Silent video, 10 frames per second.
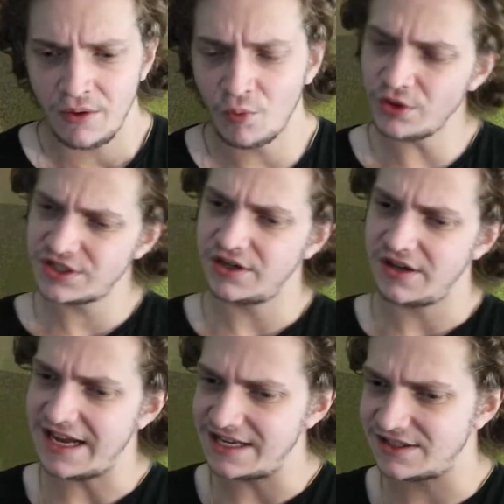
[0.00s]
Water
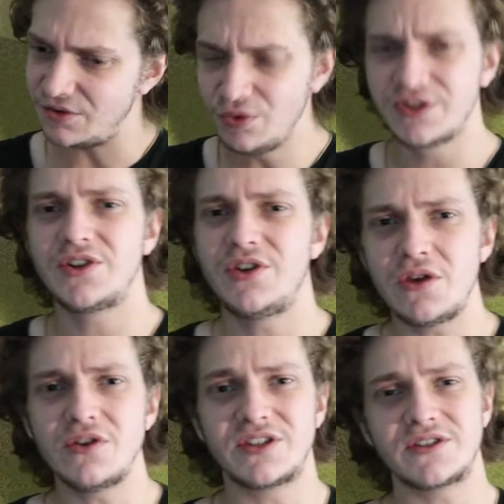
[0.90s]
is also
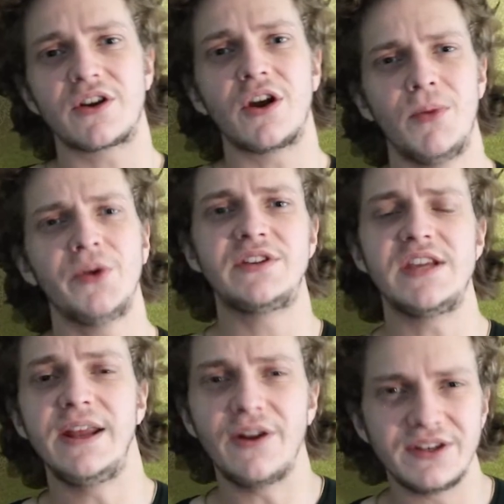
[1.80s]
used as a
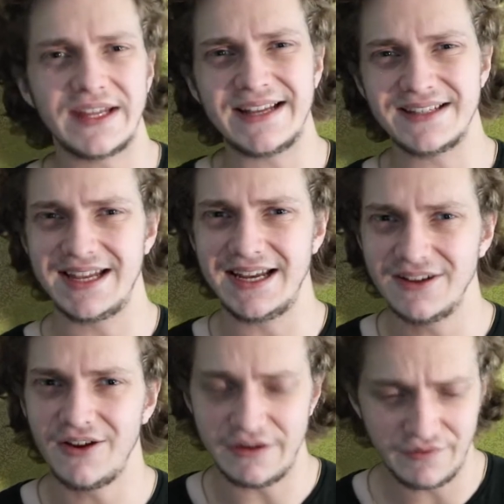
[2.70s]
commodity in our day-to-day -day
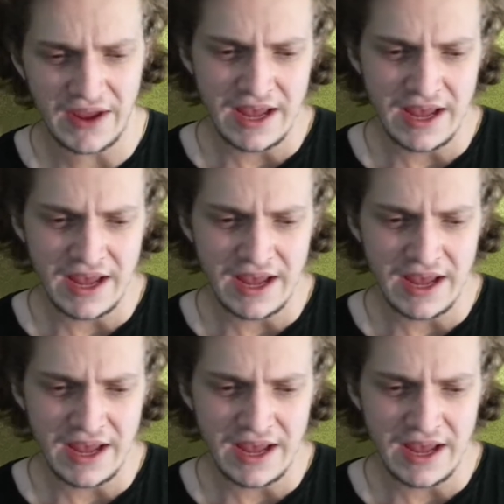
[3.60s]
life.